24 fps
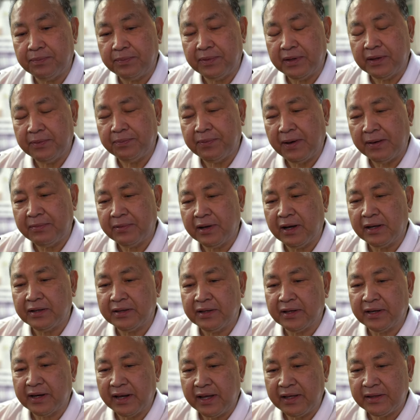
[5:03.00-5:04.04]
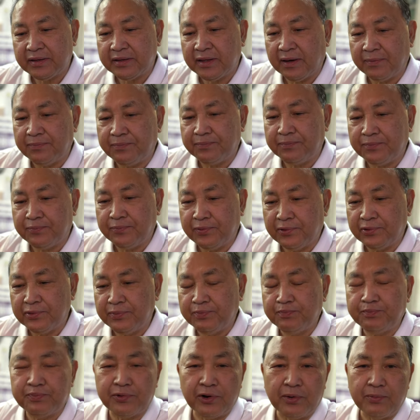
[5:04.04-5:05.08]
if I'm gonna rate the food
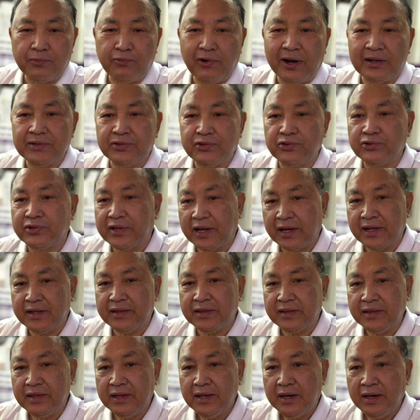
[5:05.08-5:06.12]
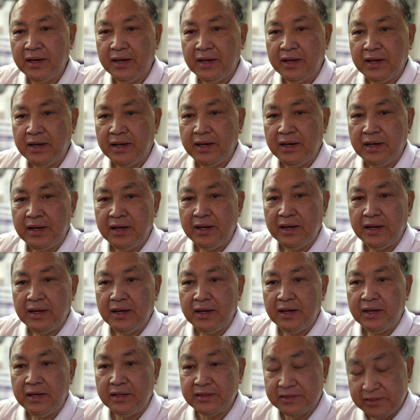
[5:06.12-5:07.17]
from 1 to 10,
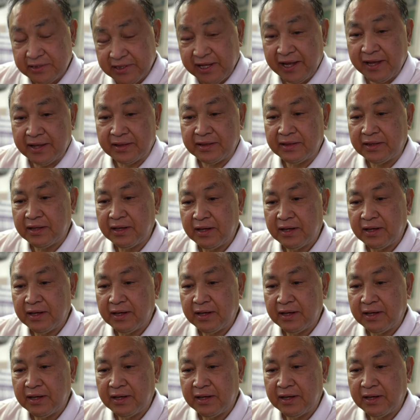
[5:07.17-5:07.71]
it's 10.